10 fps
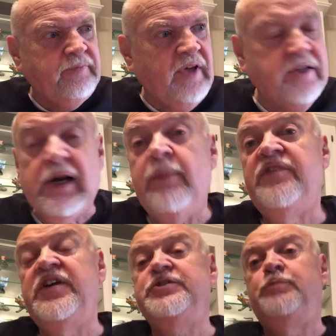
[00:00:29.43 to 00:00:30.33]
A couple of
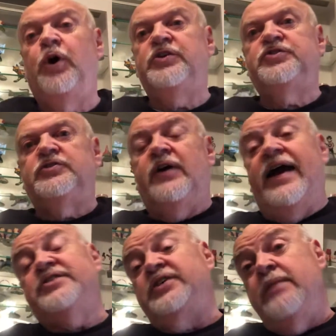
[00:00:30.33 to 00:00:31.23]
these books are
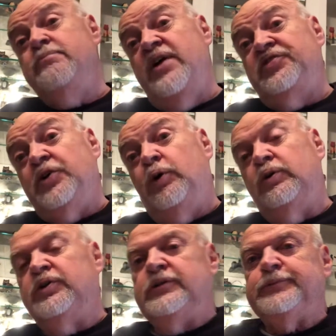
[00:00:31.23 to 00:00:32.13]
actually a month
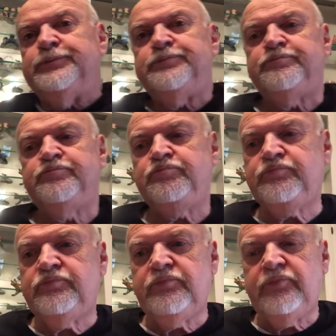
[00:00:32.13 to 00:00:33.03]
old,
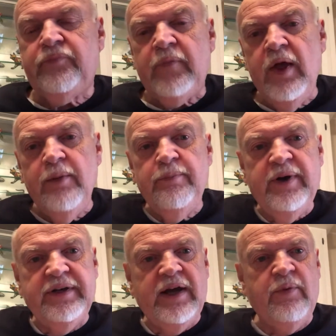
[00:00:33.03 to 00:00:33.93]

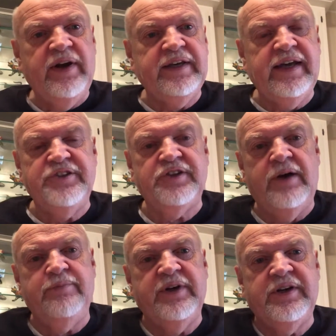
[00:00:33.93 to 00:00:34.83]
but I want to catch
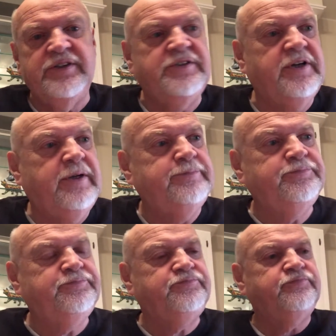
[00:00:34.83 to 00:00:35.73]
up because,
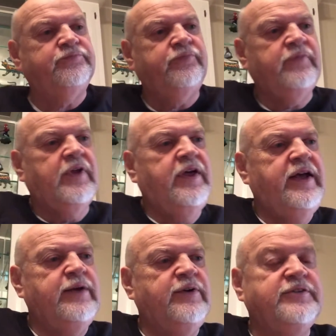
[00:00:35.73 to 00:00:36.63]

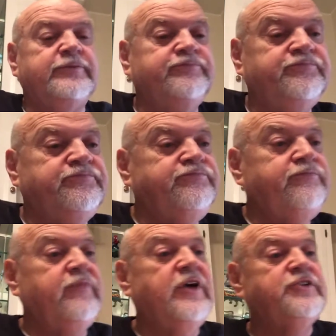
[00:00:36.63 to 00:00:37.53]
anyways.
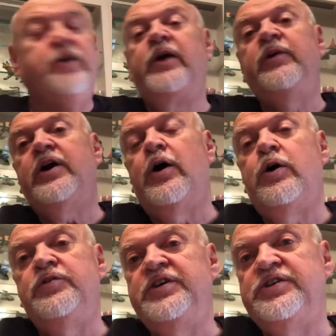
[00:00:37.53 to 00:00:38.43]
So here we
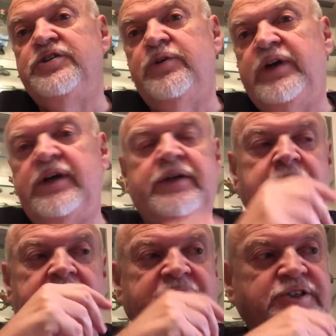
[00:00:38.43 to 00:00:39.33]
go. These are in
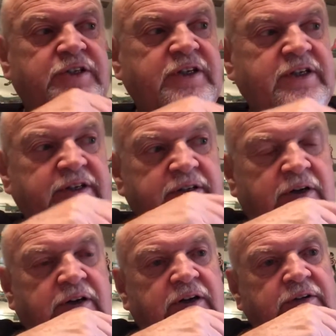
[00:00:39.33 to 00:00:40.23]
actually,
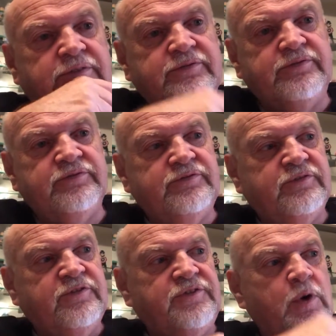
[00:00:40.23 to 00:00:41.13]
for